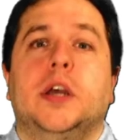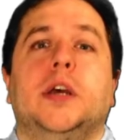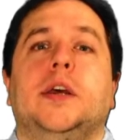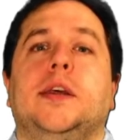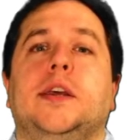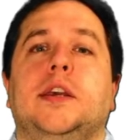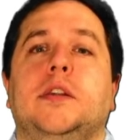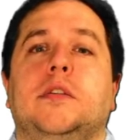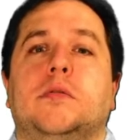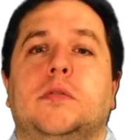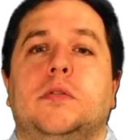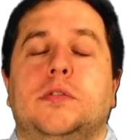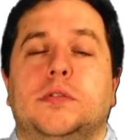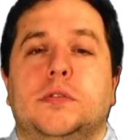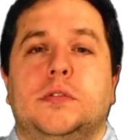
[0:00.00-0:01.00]
in
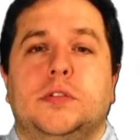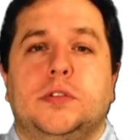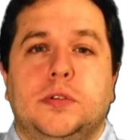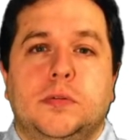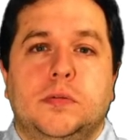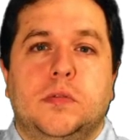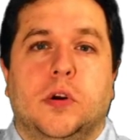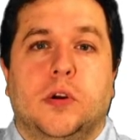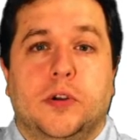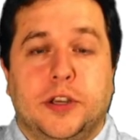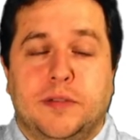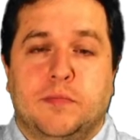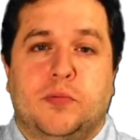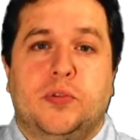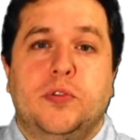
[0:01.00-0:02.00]
order to
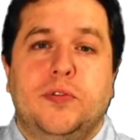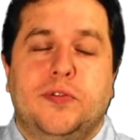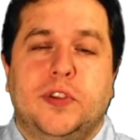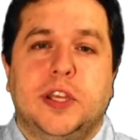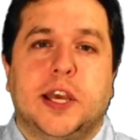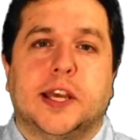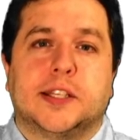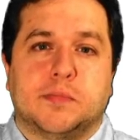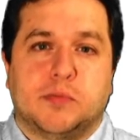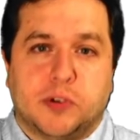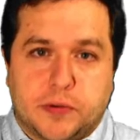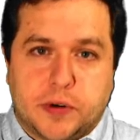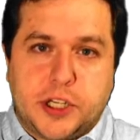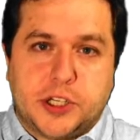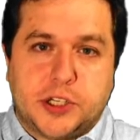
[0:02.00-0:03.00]
improve the
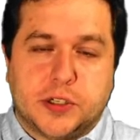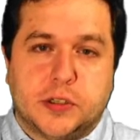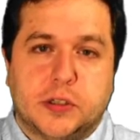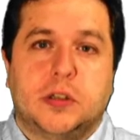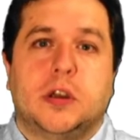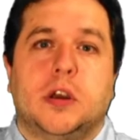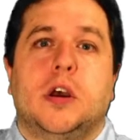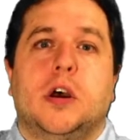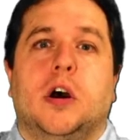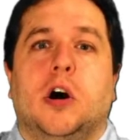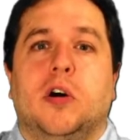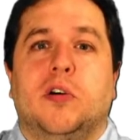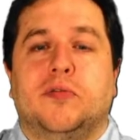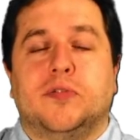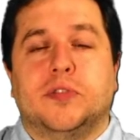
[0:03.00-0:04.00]
exploration
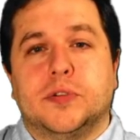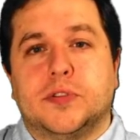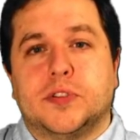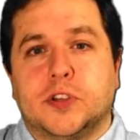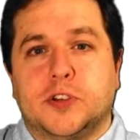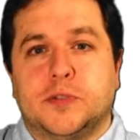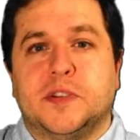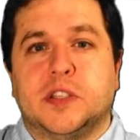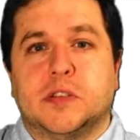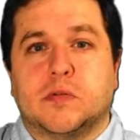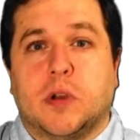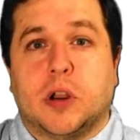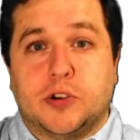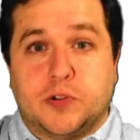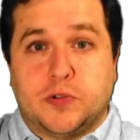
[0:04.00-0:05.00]
of the search-based
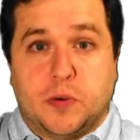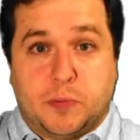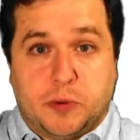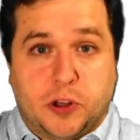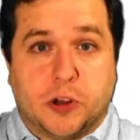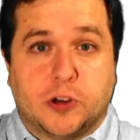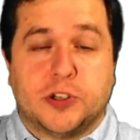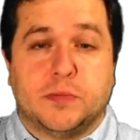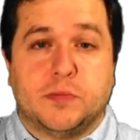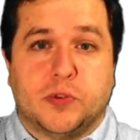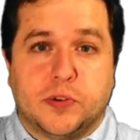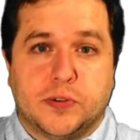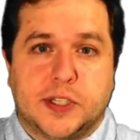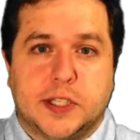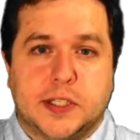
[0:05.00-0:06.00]
crash reproduction
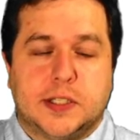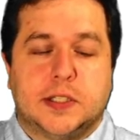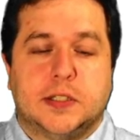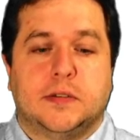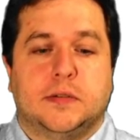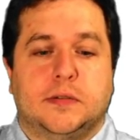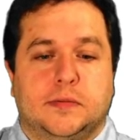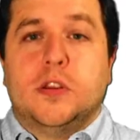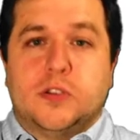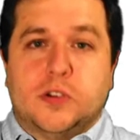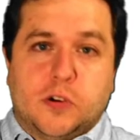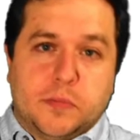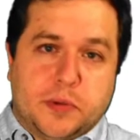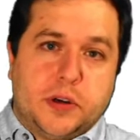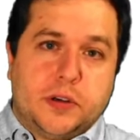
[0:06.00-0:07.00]
process.
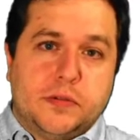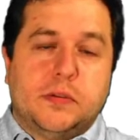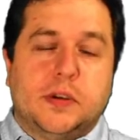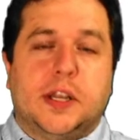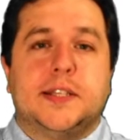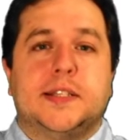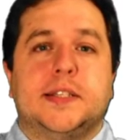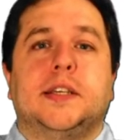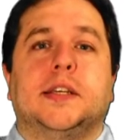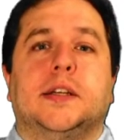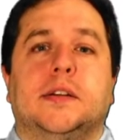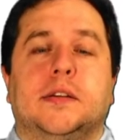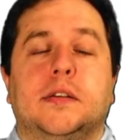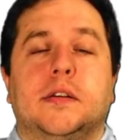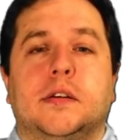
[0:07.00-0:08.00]
Compared to
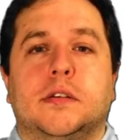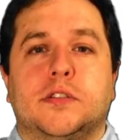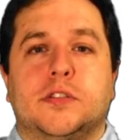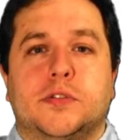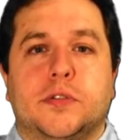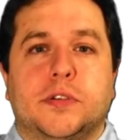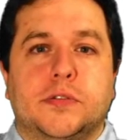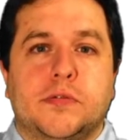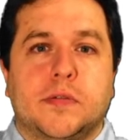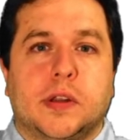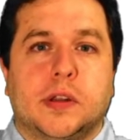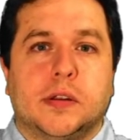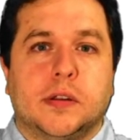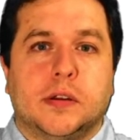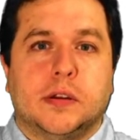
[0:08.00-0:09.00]
classical
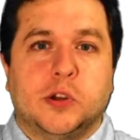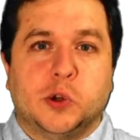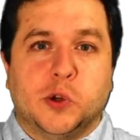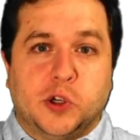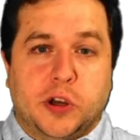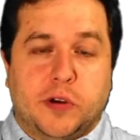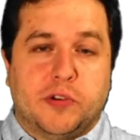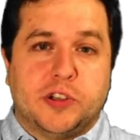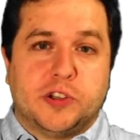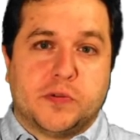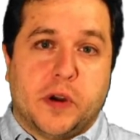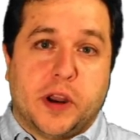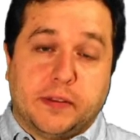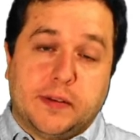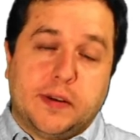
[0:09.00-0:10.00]
structural coverage
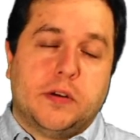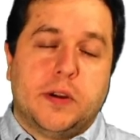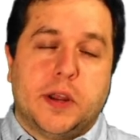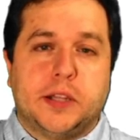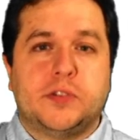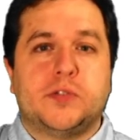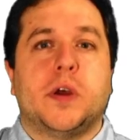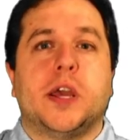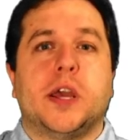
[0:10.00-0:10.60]
criteria trying